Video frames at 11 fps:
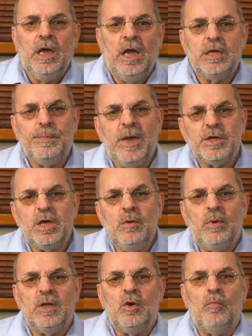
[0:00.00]
Especially
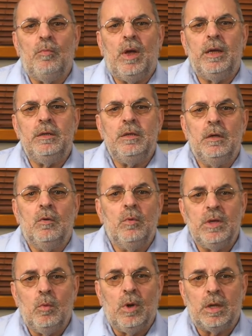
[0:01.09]
when combined
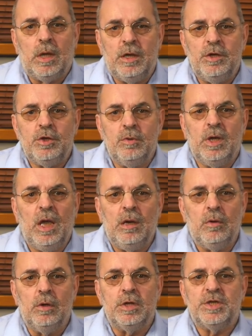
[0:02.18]
with 192
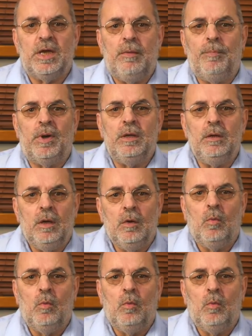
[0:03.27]
kHz sampling